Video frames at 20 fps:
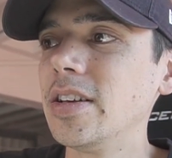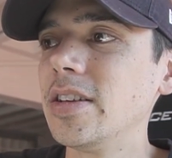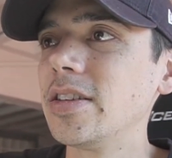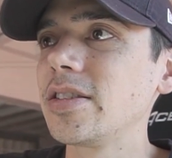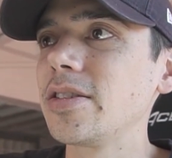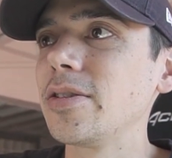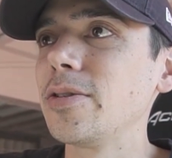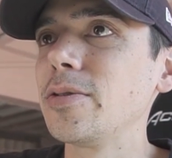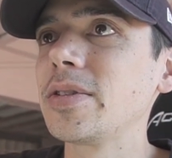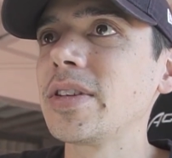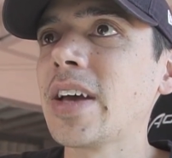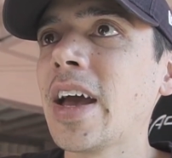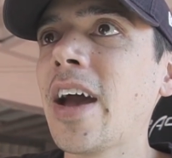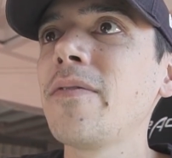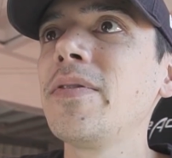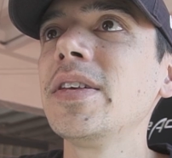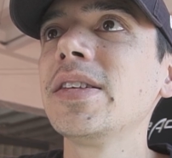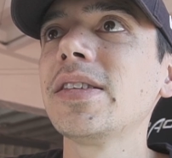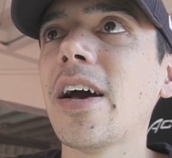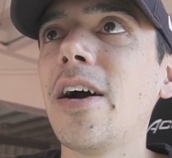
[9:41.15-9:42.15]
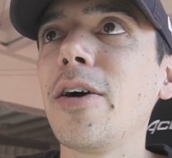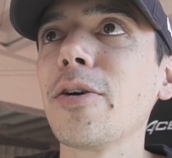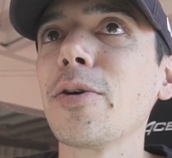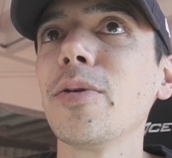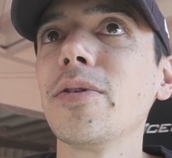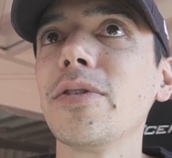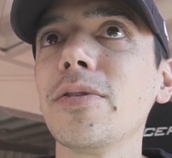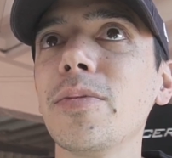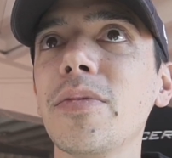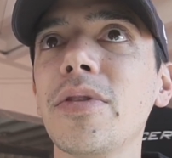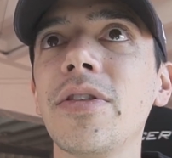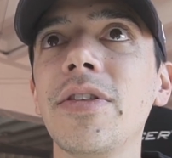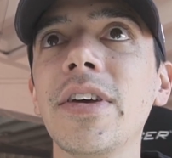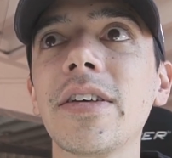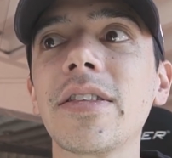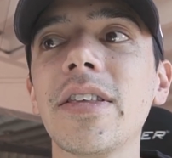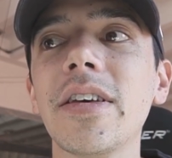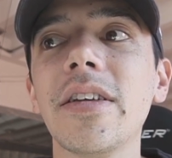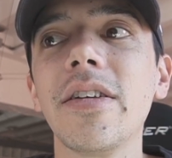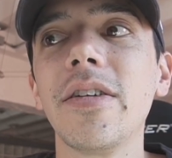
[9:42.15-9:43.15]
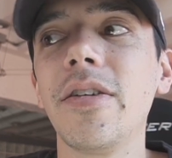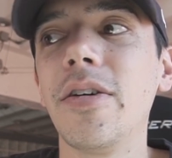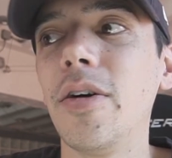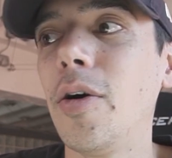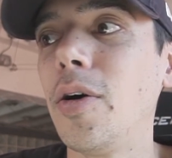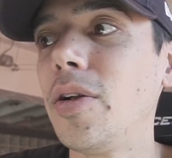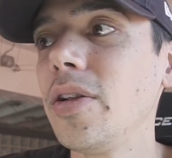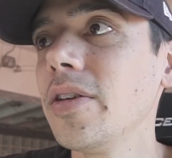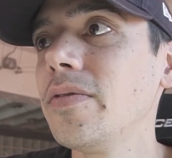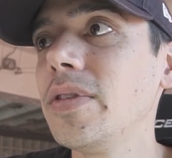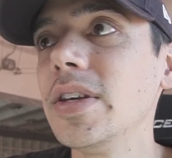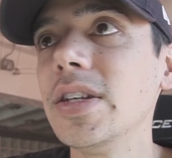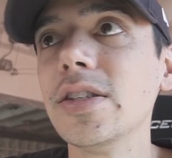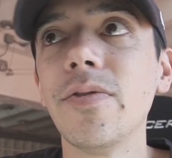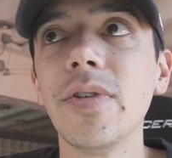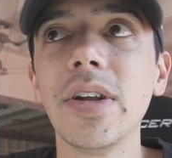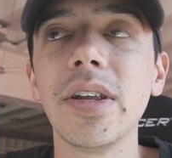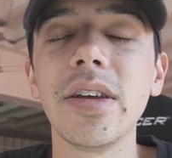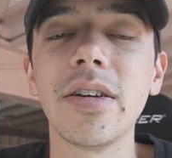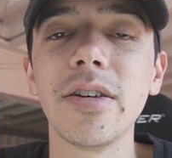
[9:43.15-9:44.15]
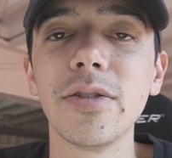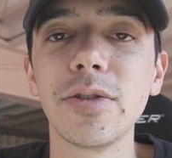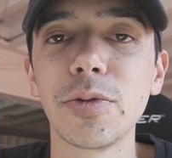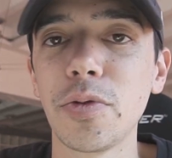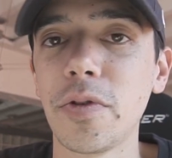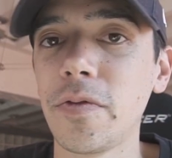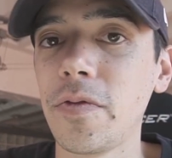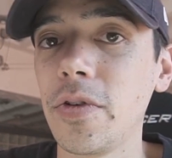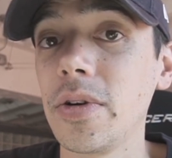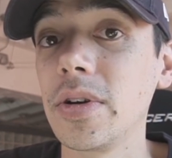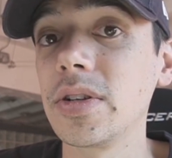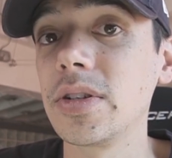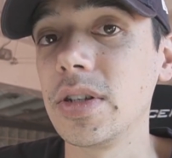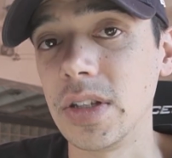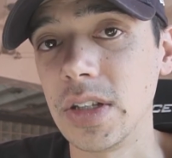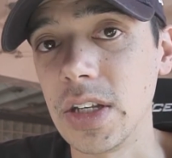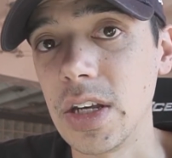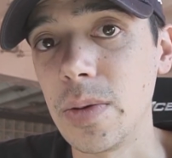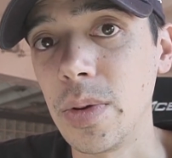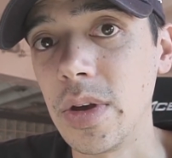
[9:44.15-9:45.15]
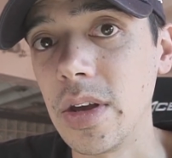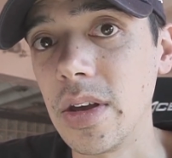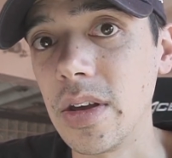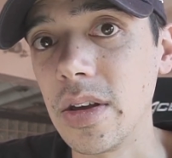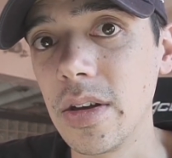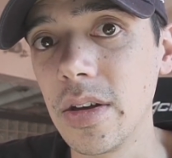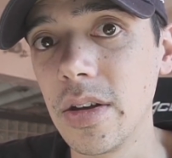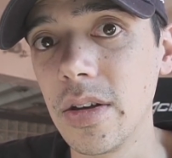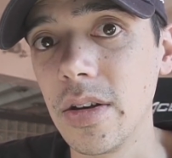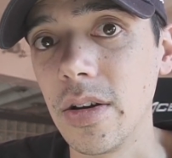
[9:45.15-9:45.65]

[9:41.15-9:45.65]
So to have this algorithm think that all of these videos referring to CP